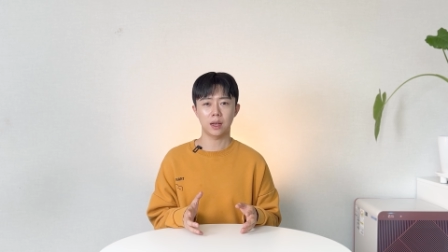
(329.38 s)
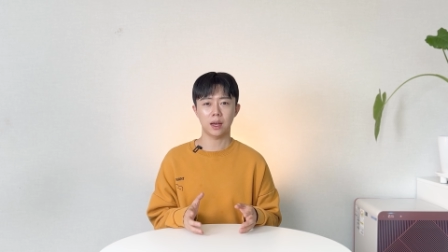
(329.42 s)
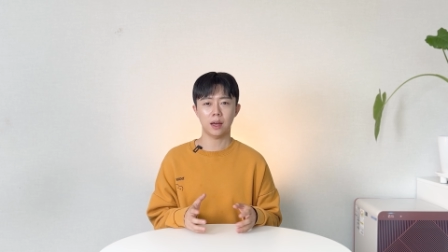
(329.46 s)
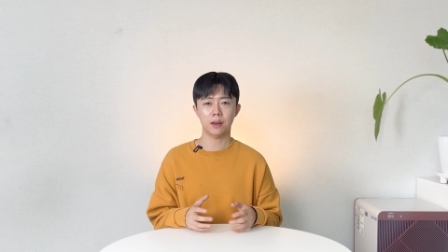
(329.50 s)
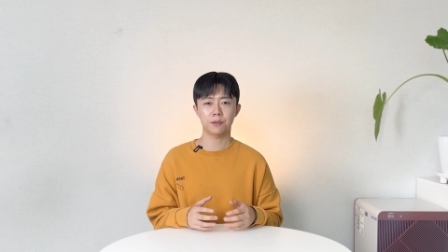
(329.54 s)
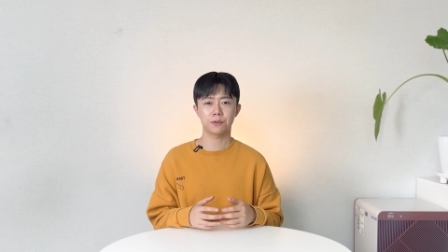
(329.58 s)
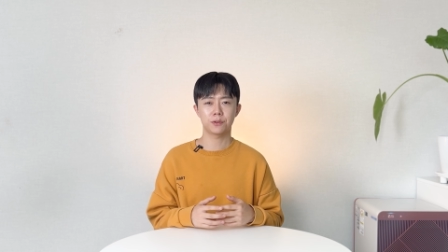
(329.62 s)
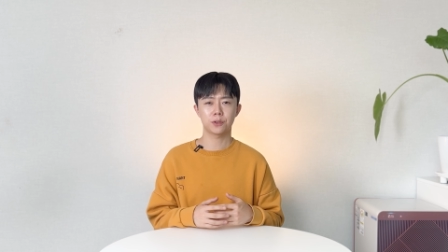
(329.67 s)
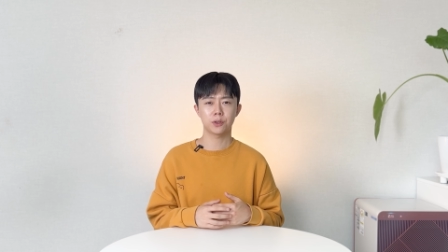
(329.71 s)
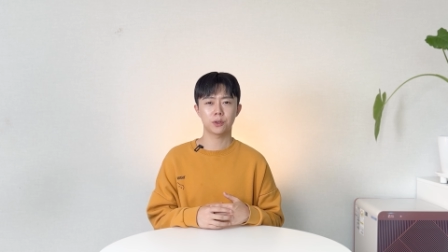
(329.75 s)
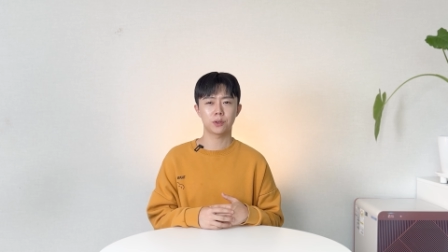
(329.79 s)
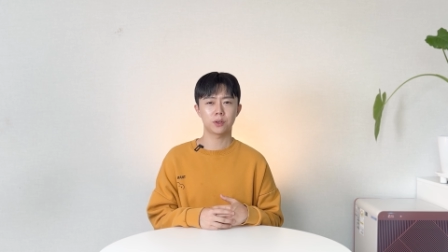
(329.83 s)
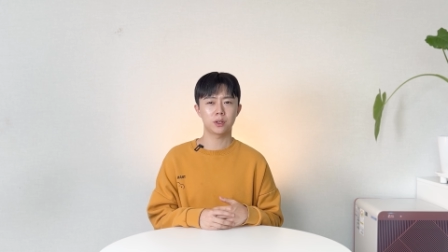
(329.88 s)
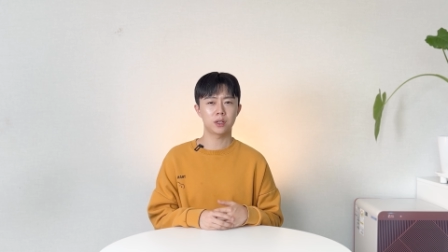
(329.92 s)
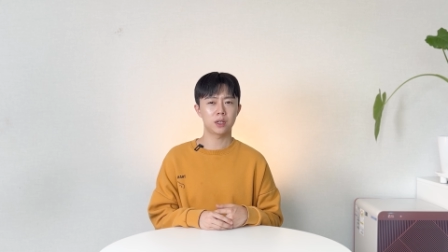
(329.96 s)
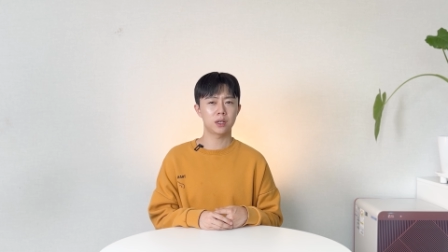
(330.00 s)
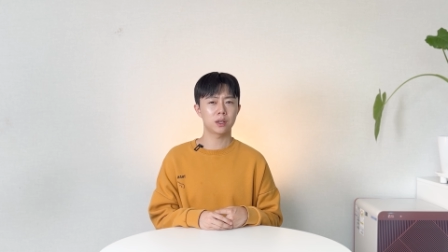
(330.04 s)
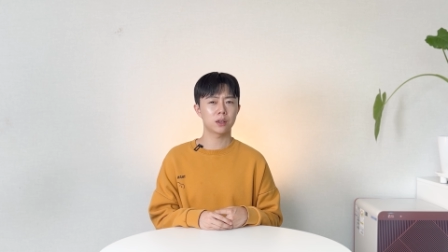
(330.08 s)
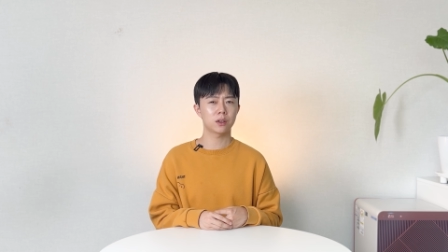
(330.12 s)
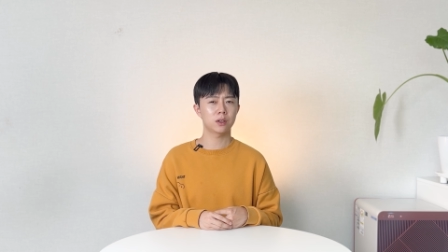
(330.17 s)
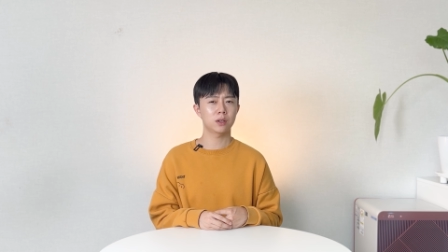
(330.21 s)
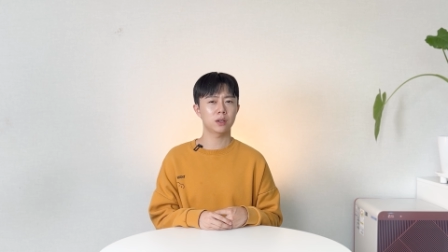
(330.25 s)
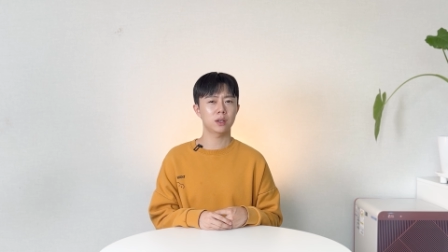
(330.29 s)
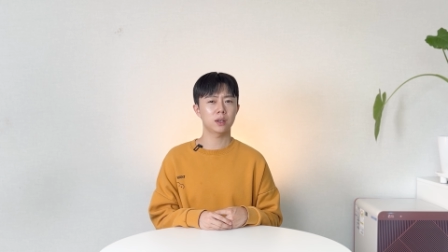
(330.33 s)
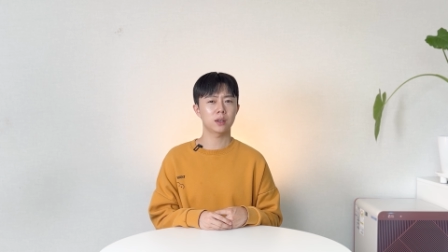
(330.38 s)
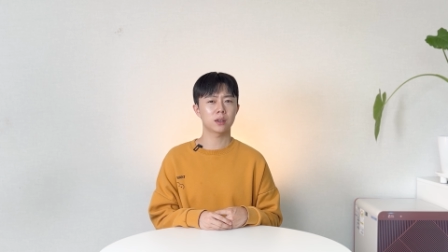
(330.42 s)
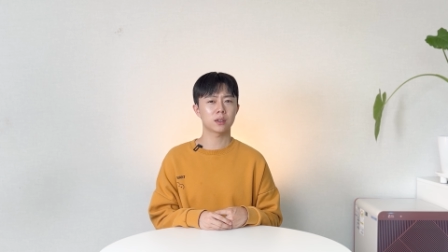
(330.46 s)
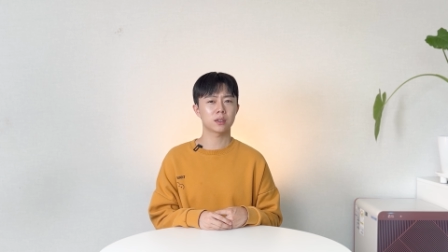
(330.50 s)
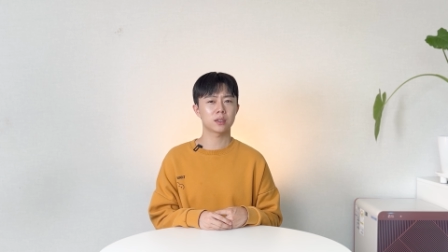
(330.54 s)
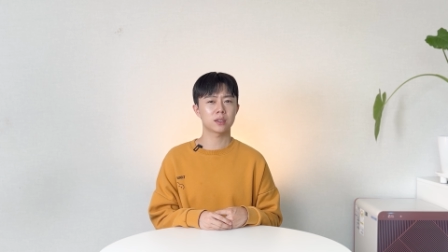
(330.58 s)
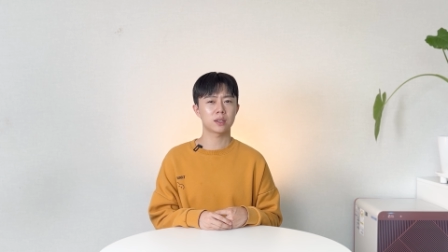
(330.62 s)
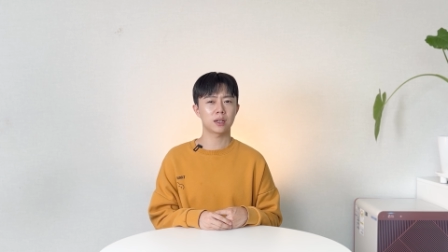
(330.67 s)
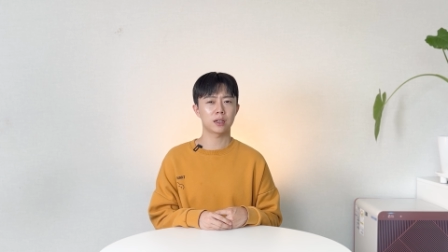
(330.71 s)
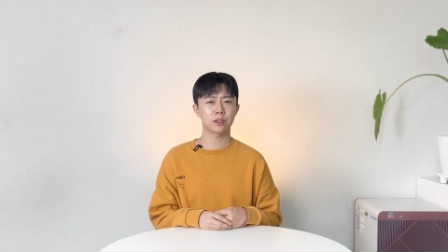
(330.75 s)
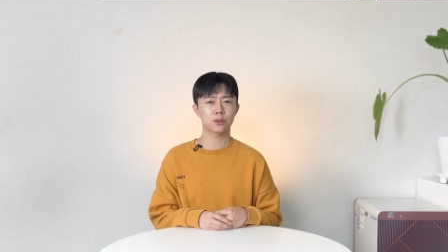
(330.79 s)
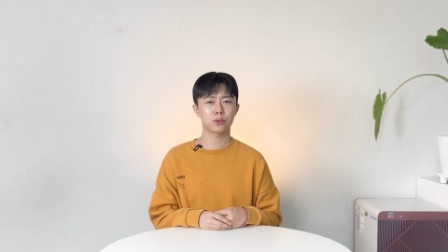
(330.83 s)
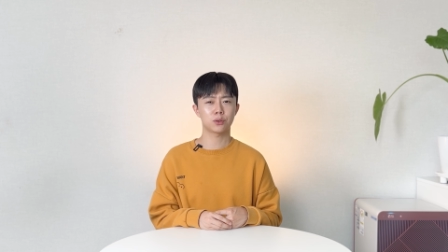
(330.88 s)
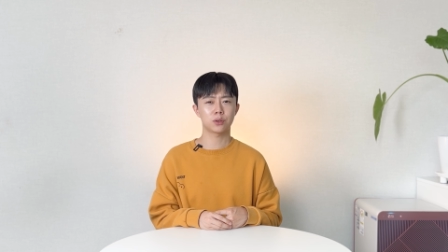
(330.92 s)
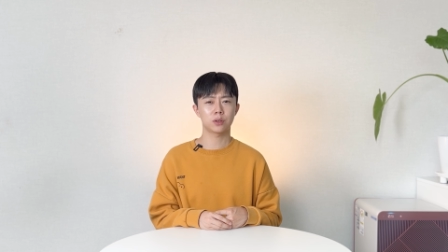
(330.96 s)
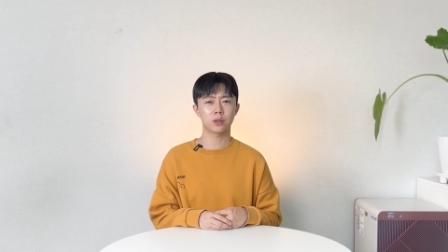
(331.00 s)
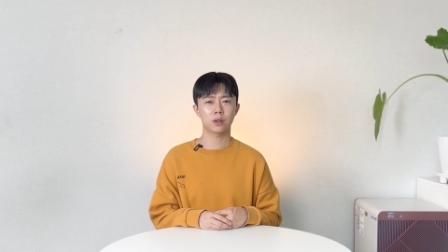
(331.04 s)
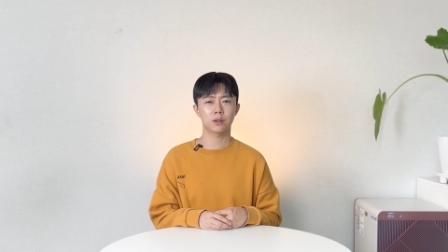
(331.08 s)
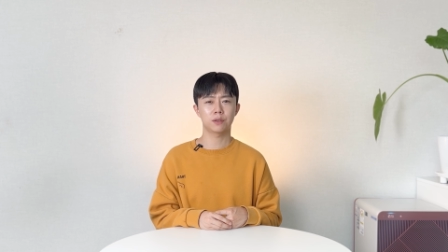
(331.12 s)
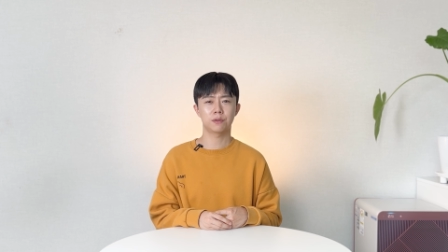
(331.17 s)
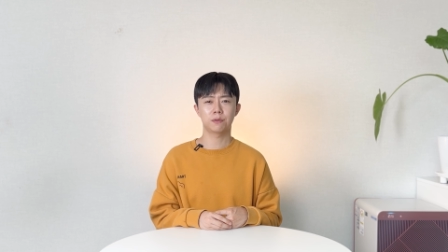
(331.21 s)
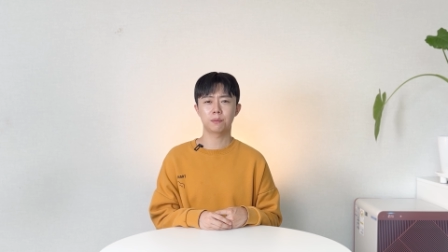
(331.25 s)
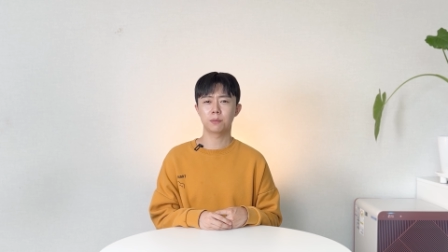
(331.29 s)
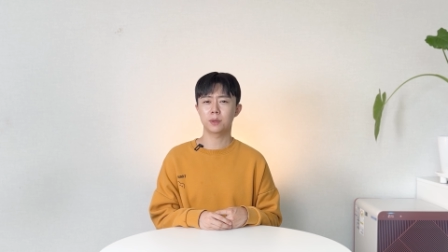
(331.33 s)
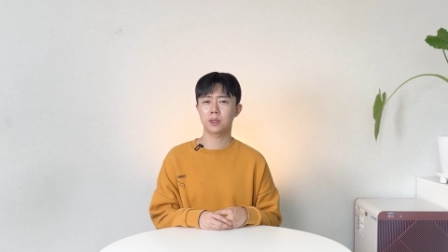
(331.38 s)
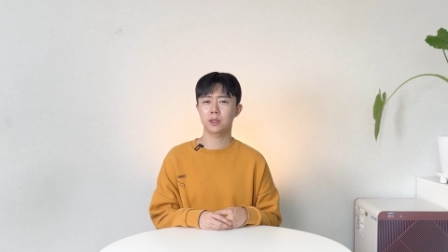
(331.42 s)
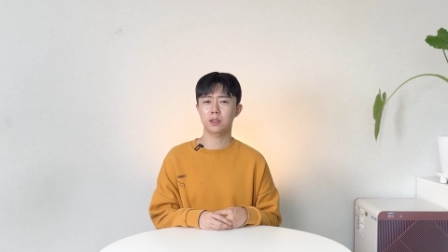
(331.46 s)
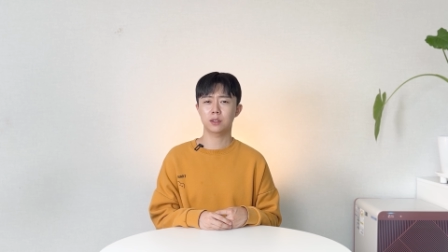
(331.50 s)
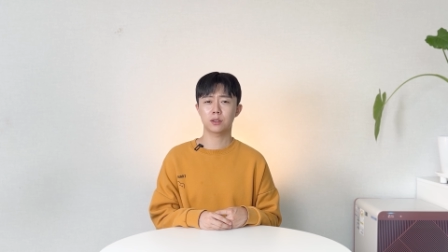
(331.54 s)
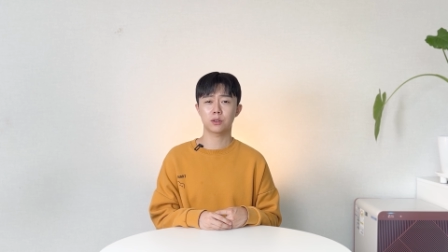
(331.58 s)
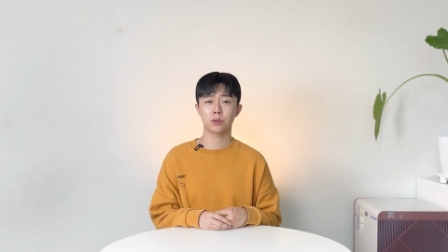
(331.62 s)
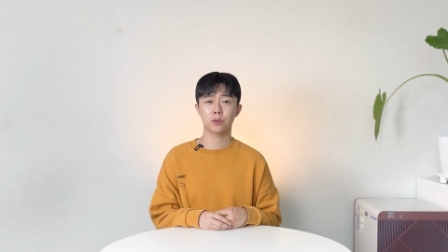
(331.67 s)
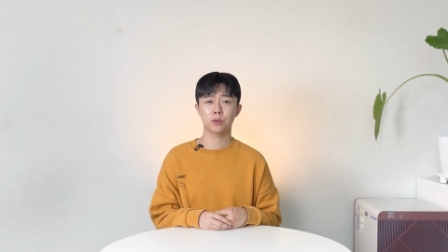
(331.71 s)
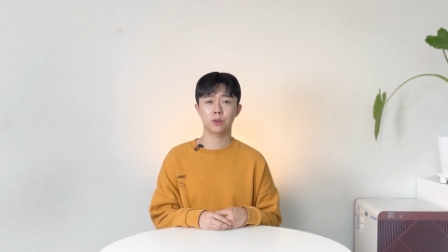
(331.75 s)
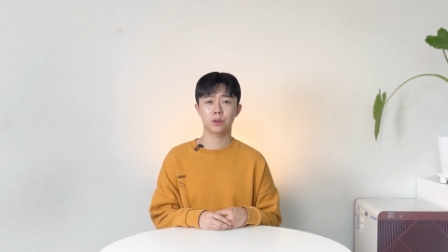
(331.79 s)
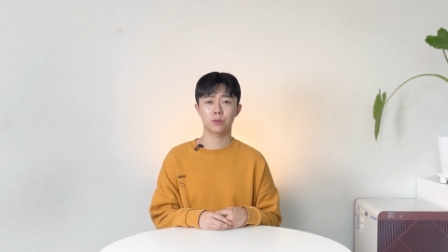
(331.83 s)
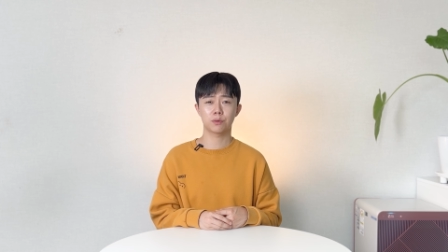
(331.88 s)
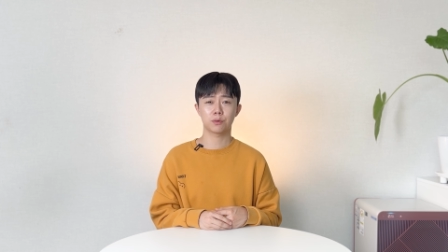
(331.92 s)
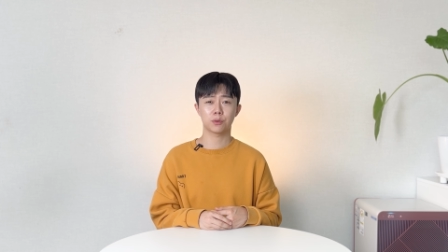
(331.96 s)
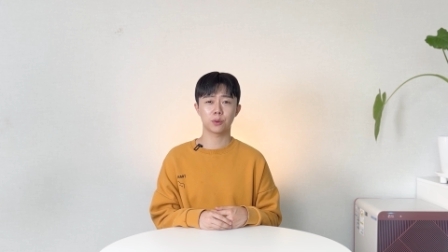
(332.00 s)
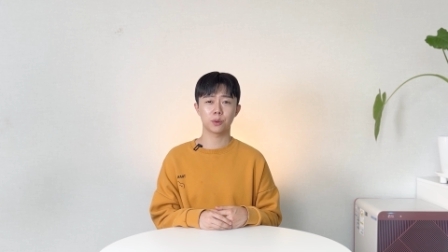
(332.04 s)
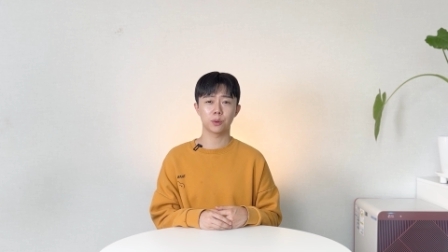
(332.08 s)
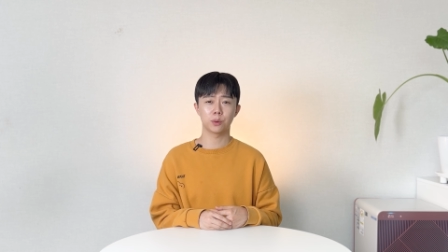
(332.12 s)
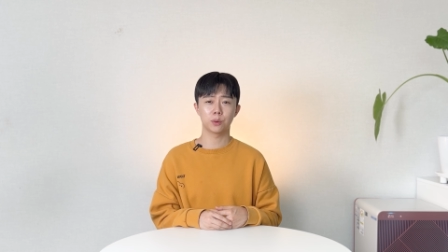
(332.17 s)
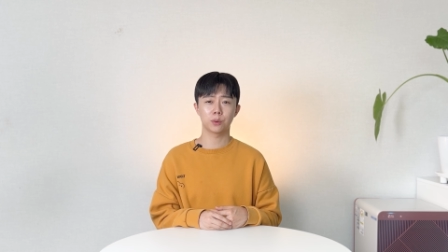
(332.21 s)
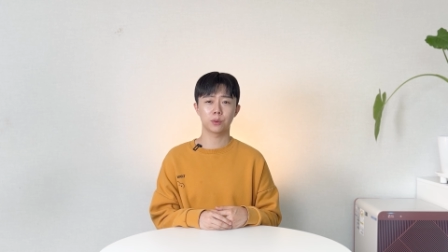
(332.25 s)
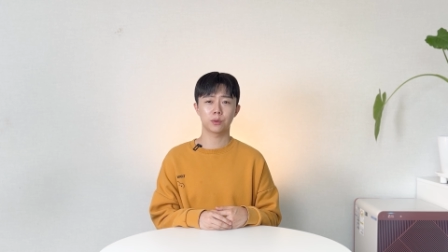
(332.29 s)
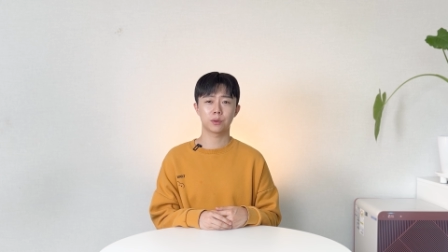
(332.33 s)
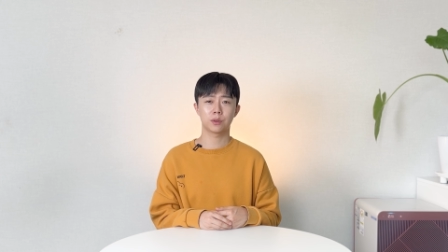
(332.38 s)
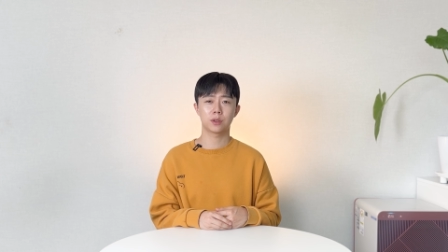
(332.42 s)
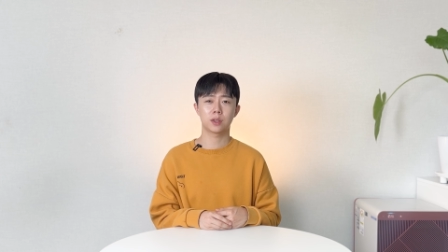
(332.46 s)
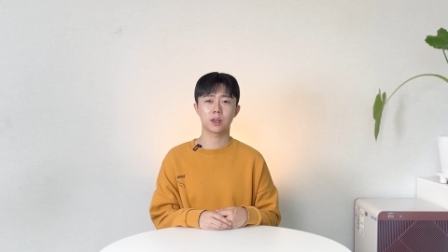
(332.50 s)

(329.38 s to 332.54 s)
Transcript: after nearly a century of military rule,